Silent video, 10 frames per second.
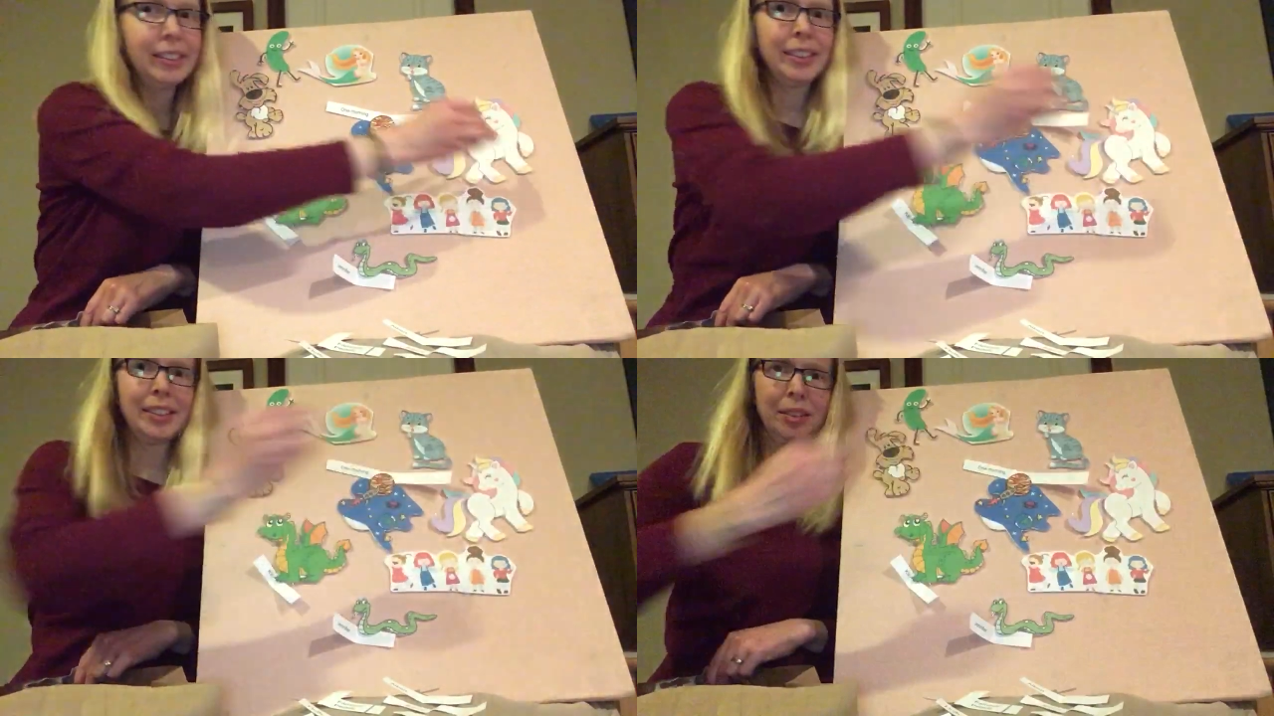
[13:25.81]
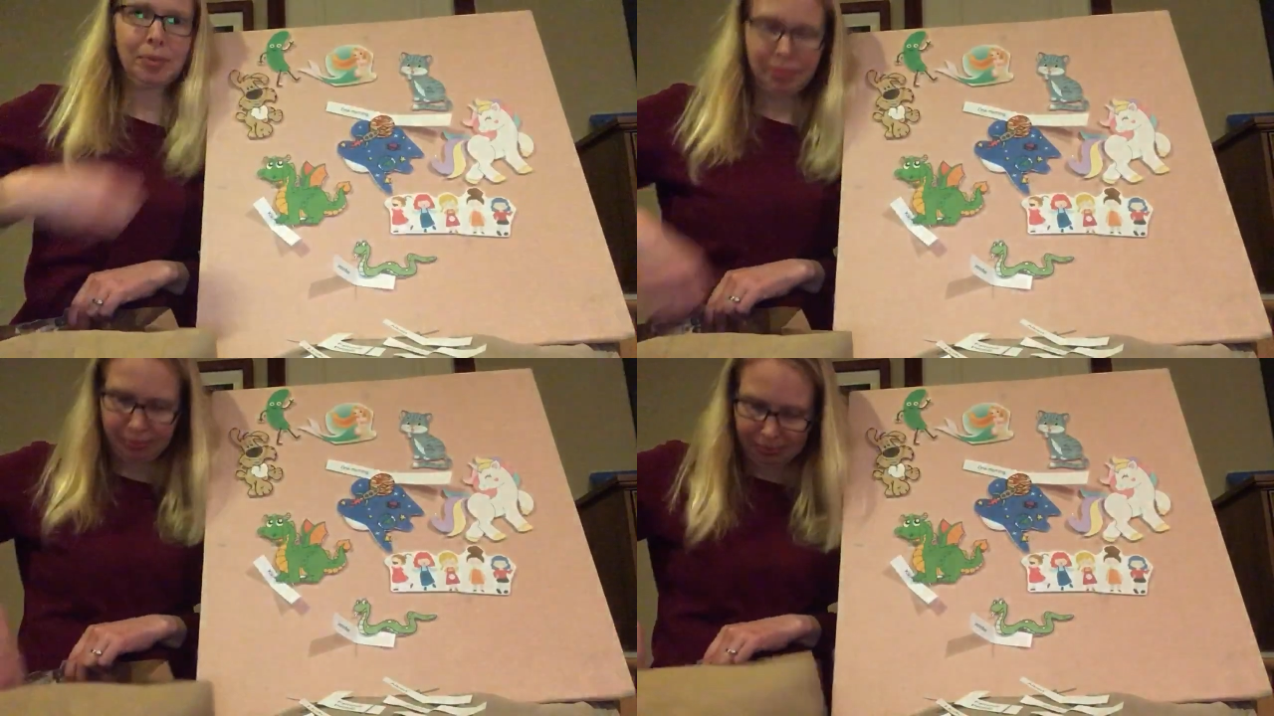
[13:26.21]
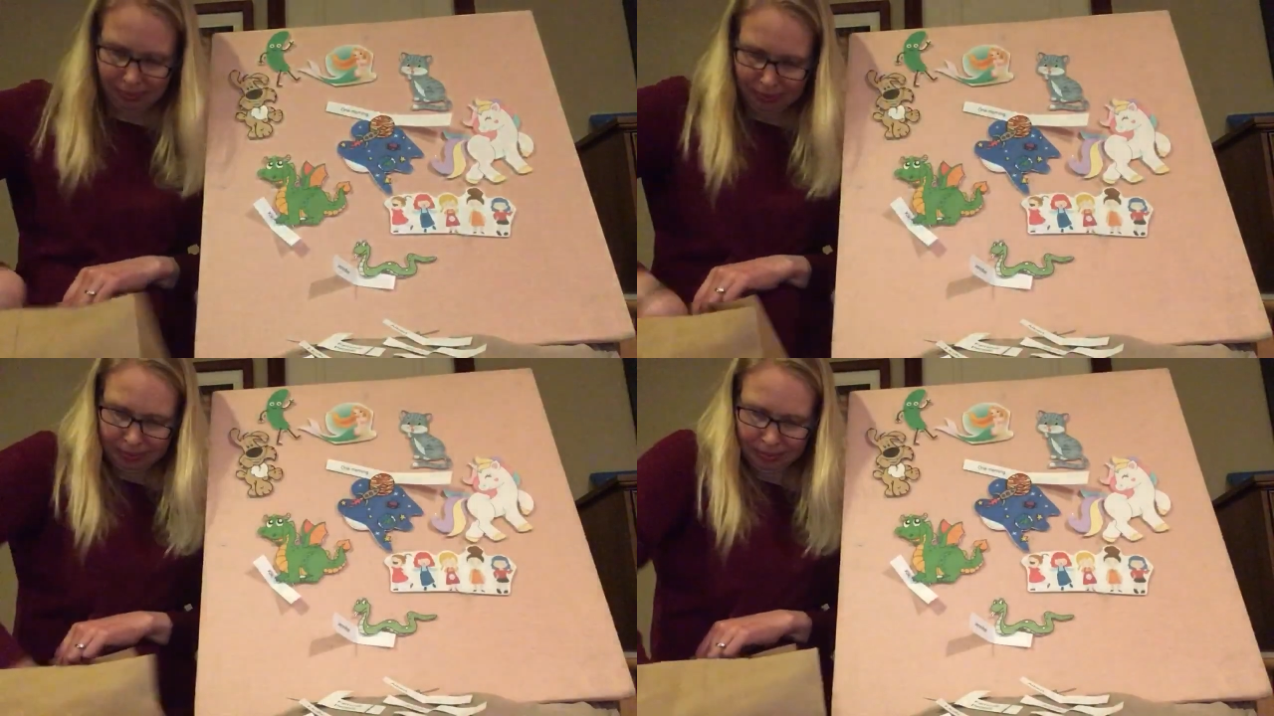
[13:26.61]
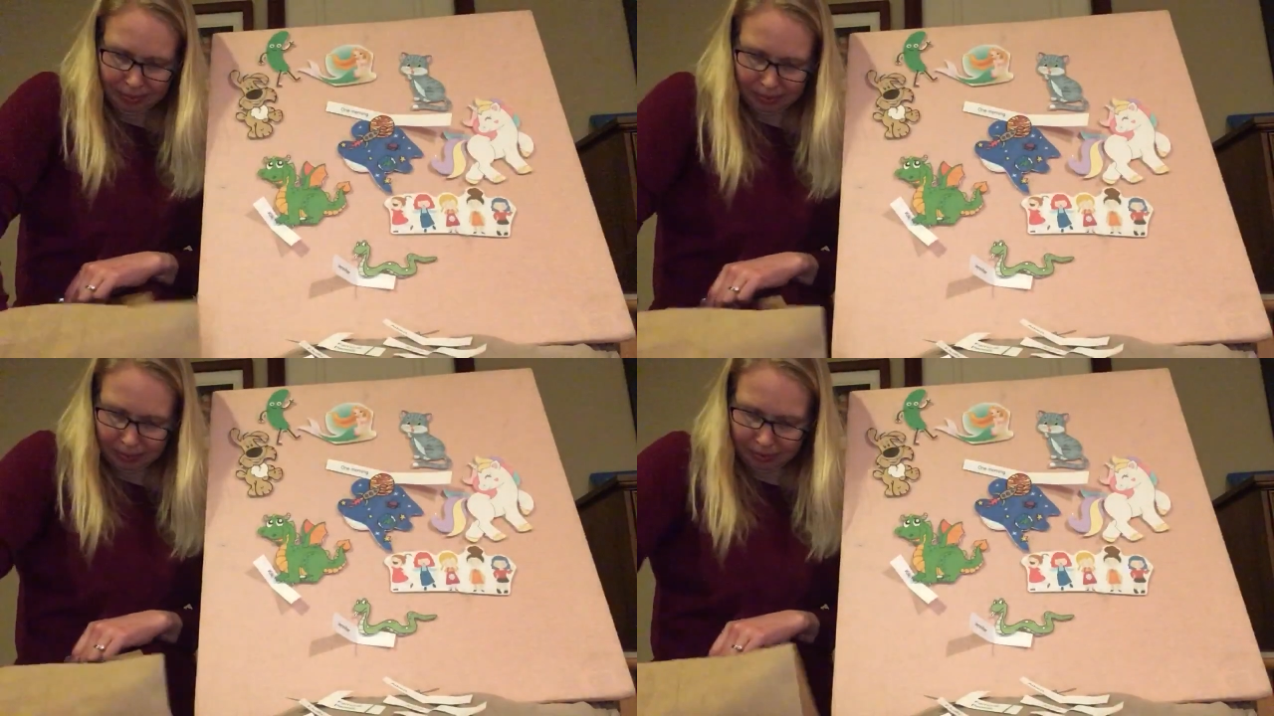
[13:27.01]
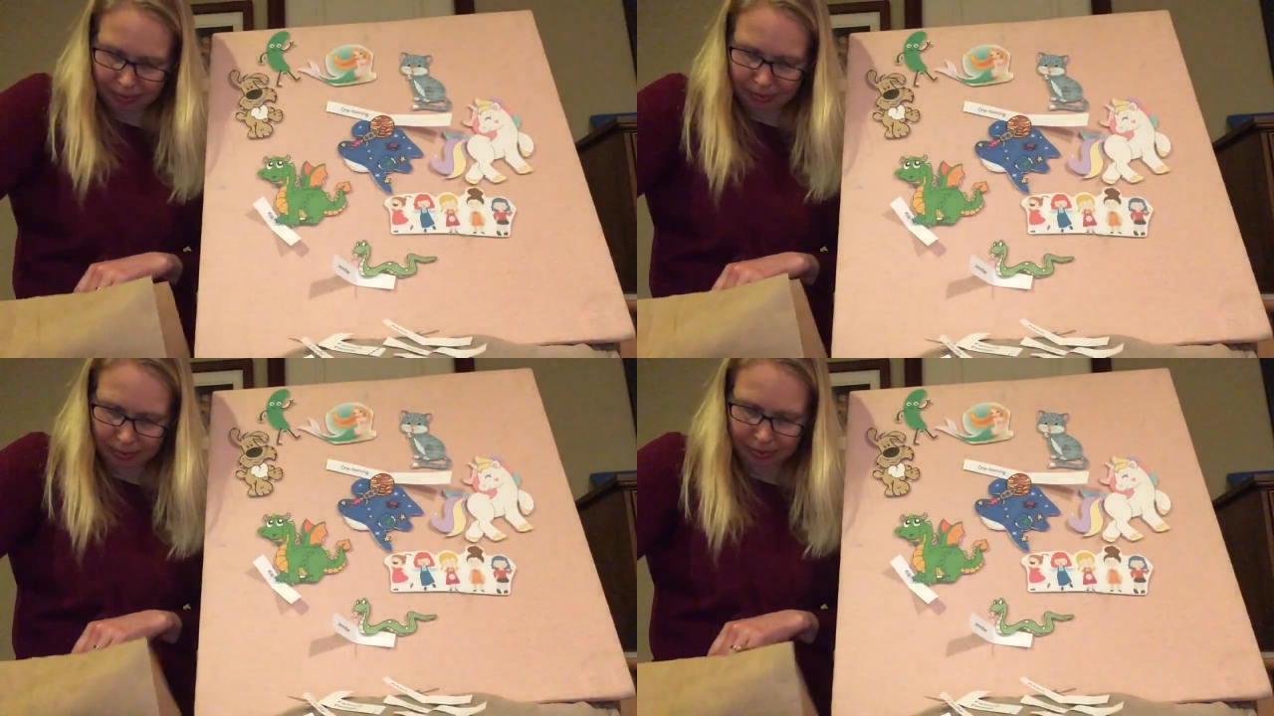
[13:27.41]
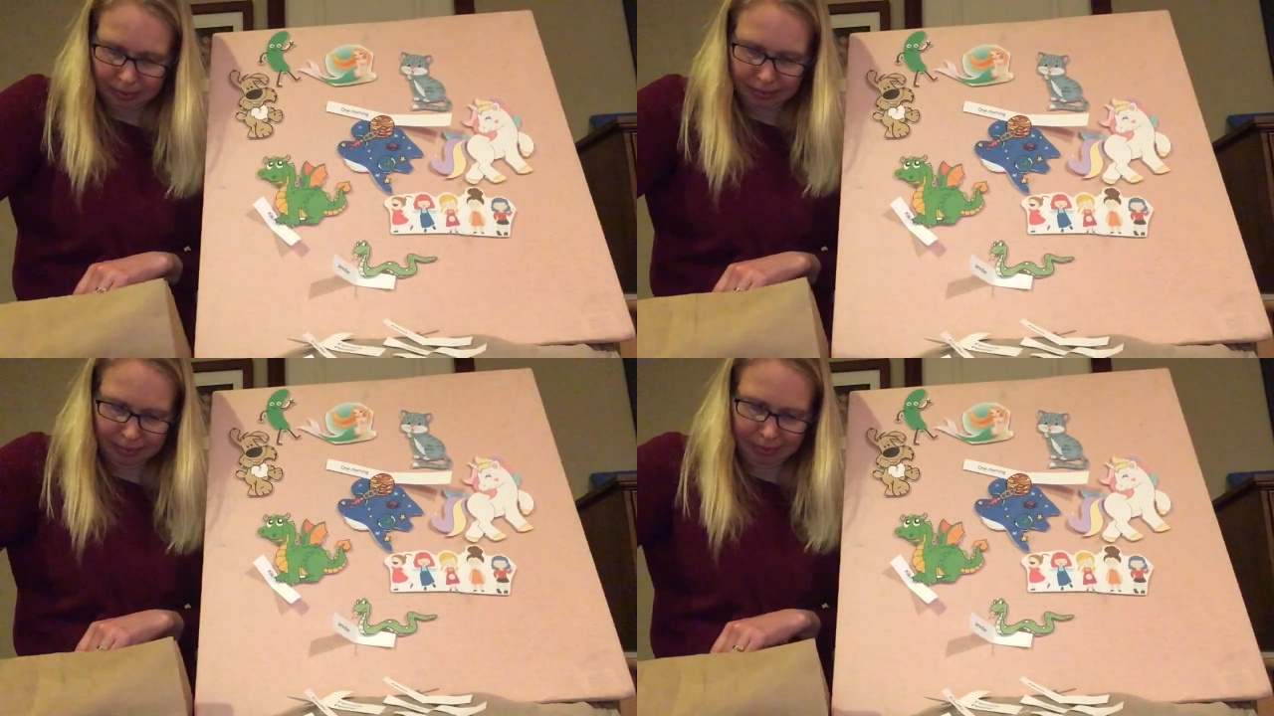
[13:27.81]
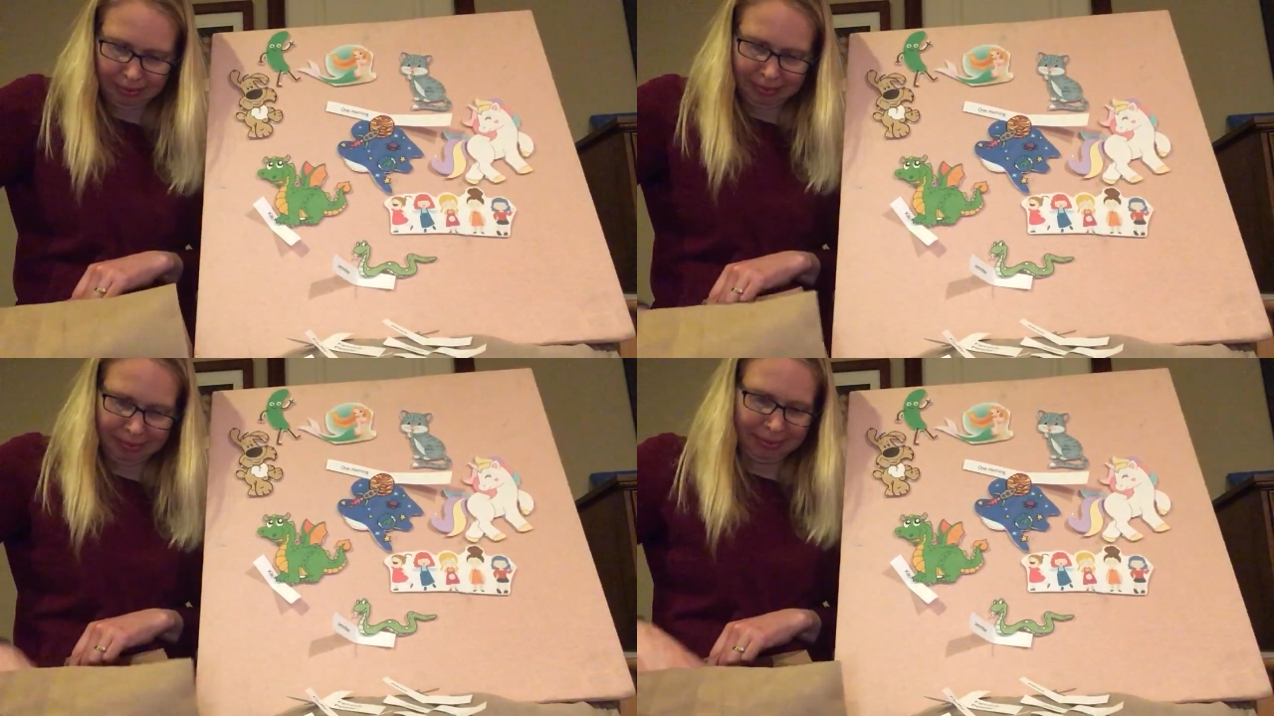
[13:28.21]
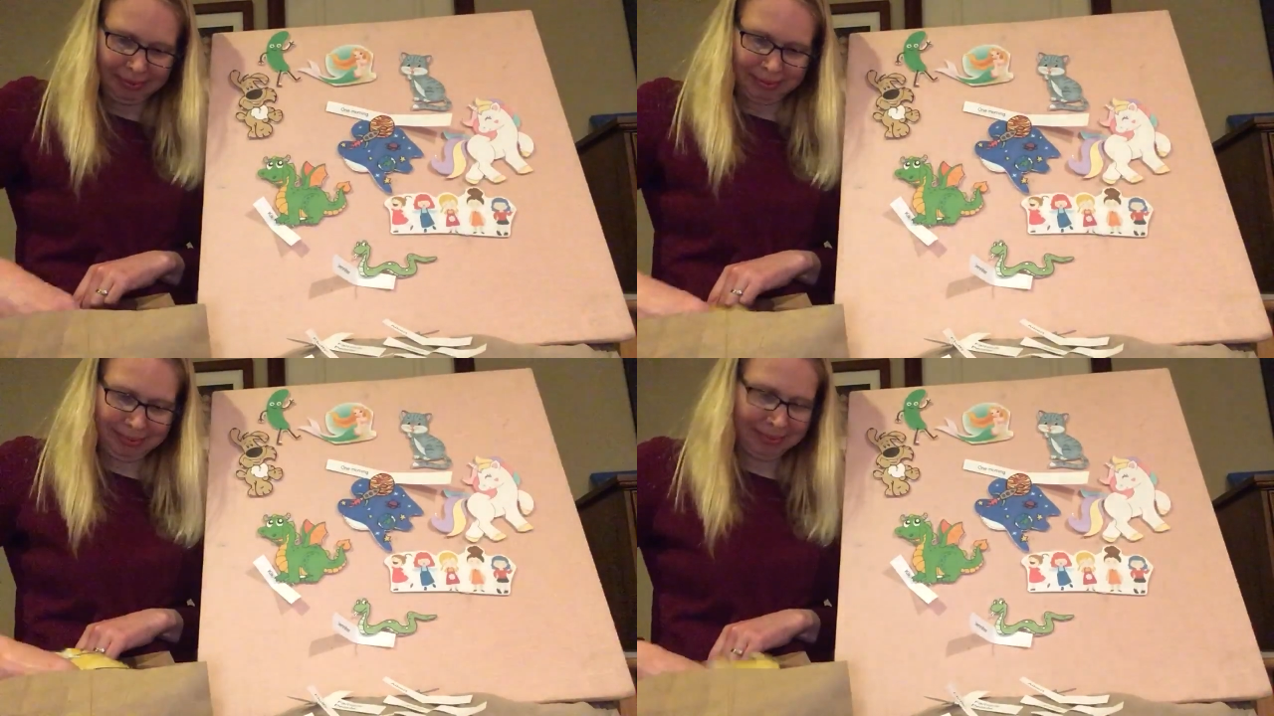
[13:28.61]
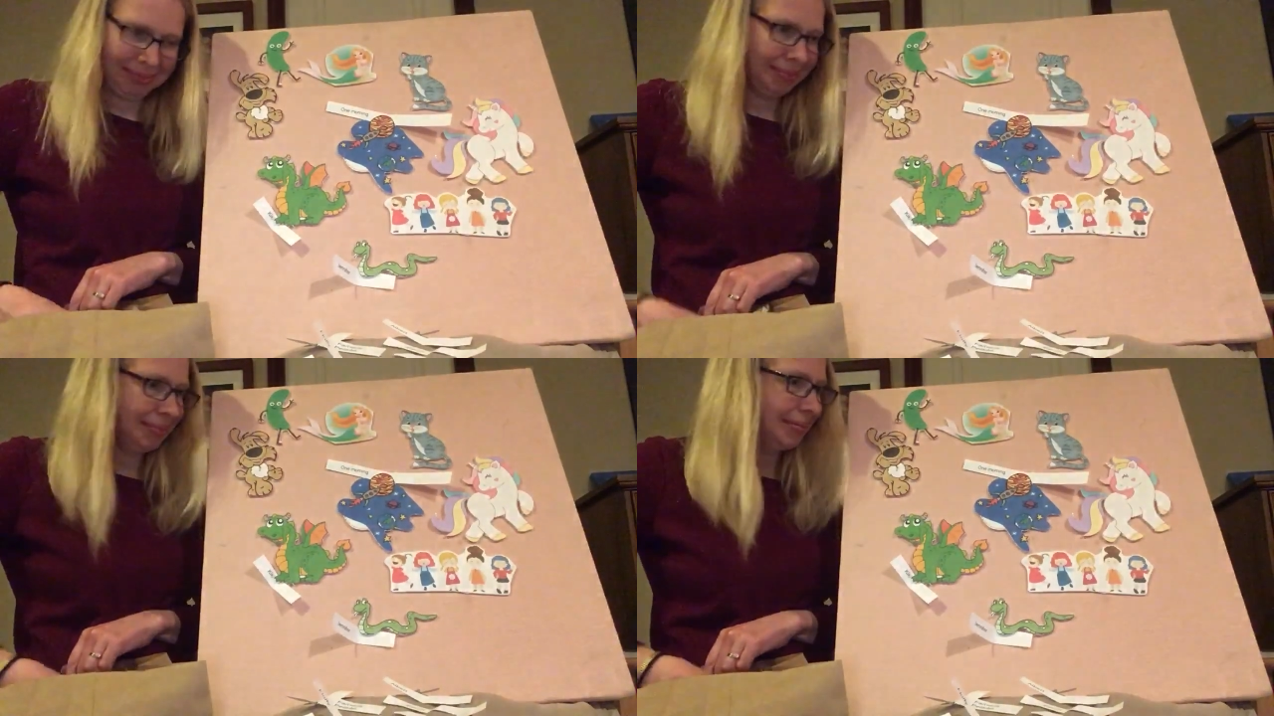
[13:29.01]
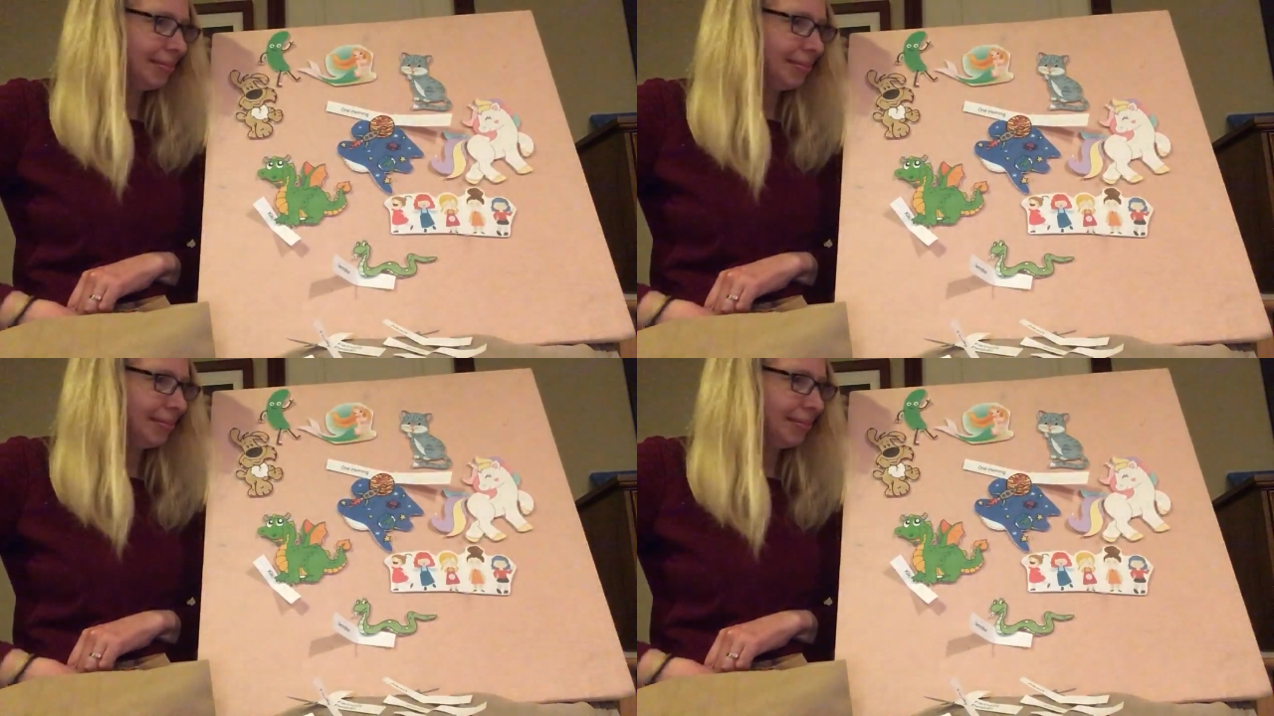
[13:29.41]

Nothing is said.